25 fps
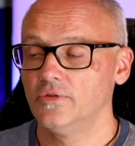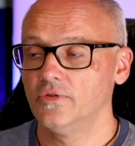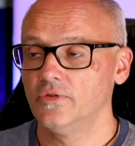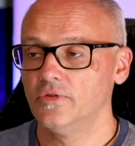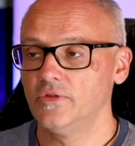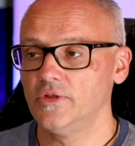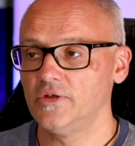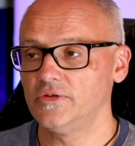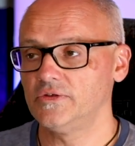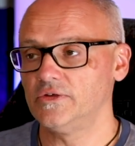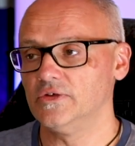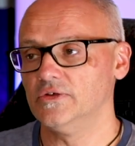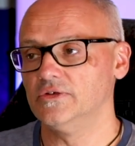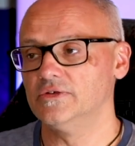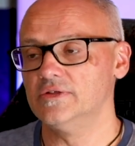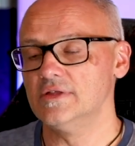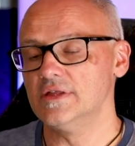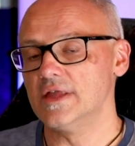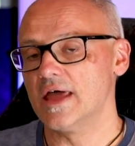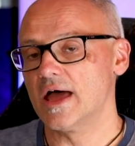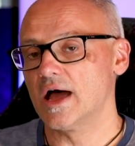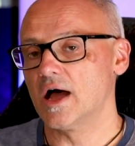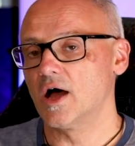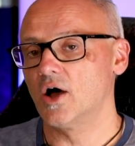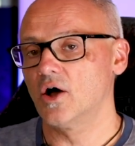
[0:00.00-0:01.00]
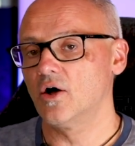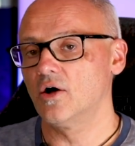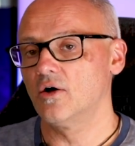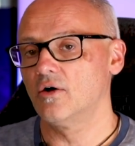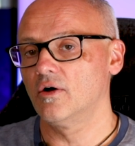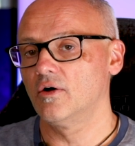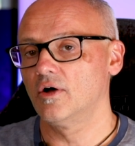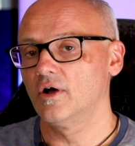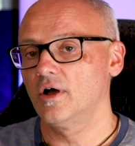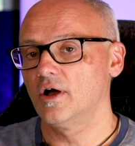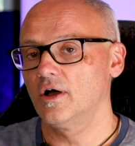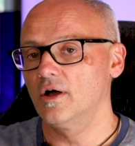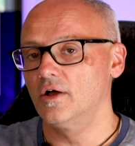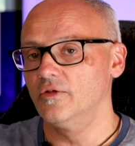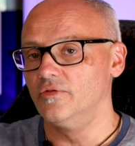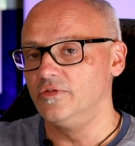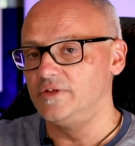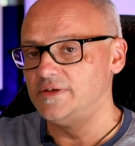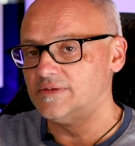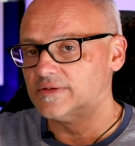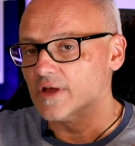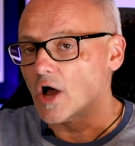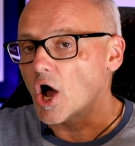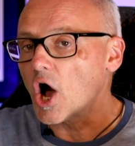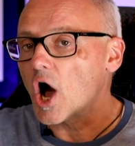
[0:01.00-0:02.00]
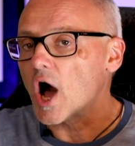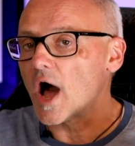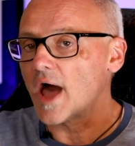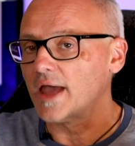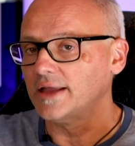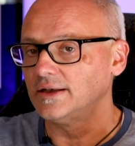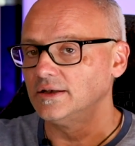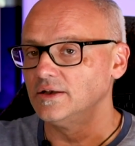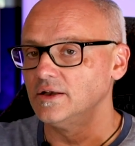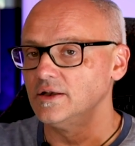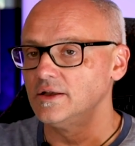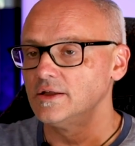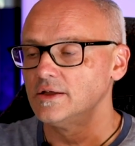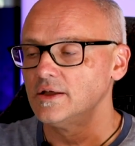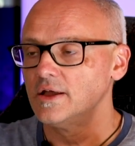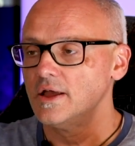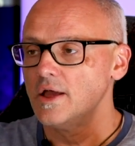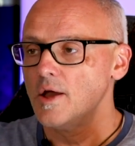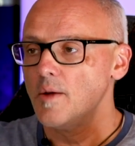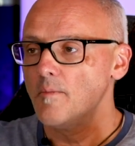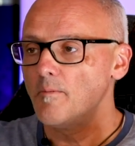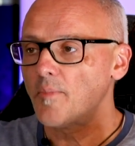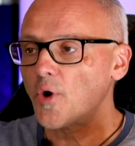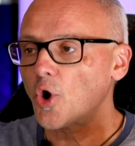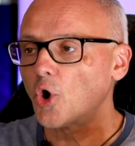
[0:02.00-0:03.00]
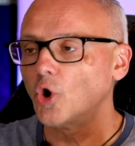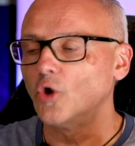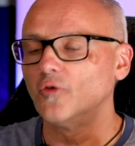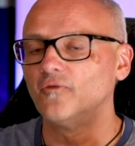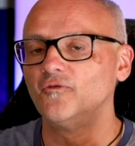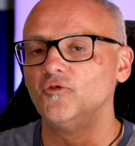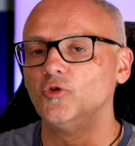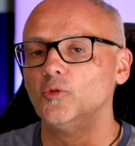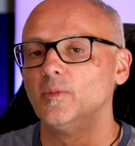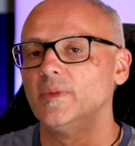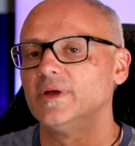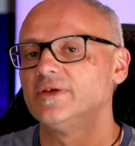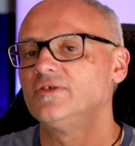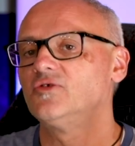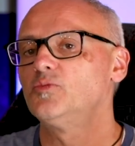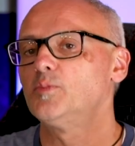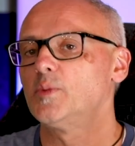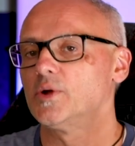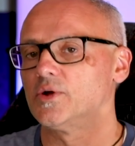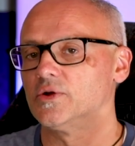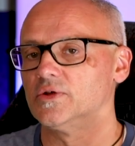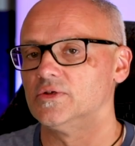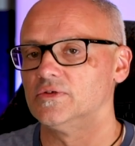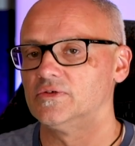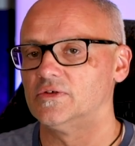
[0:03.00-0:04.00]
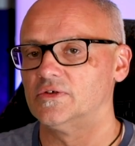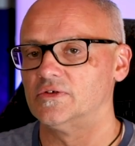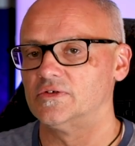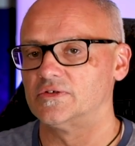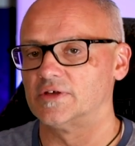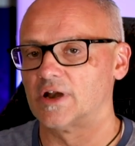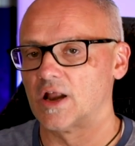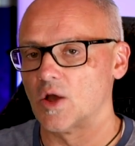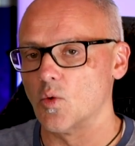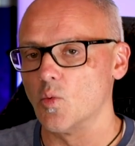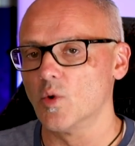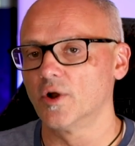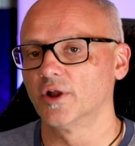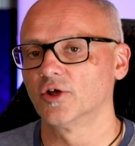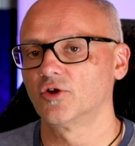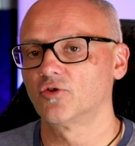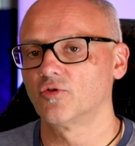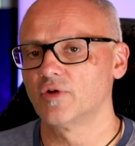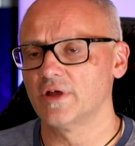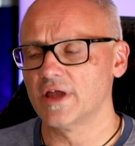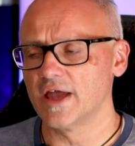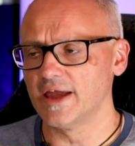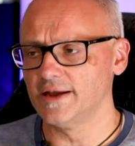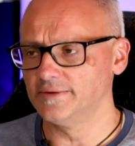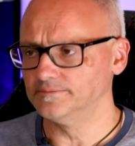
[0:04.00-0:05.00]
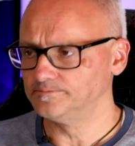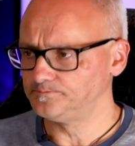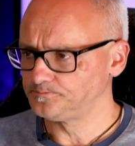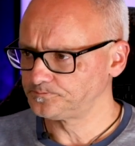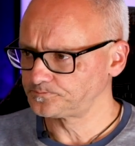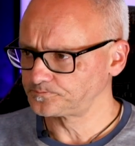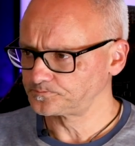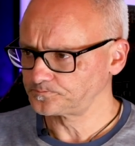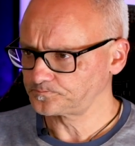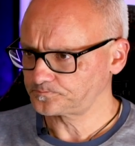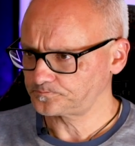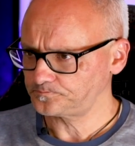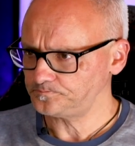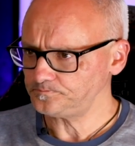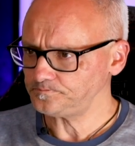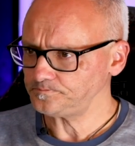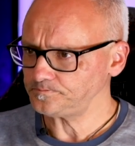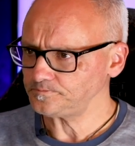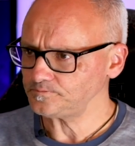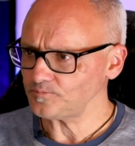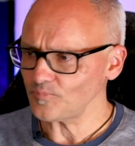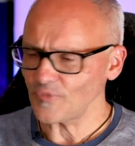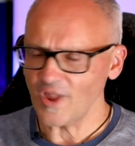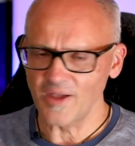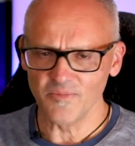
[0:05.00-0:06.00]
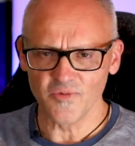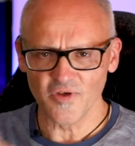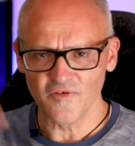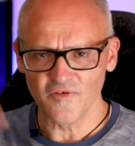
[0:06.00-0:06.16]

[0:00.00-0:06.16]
this is now, these are heightened perfume experiences that I want to create. I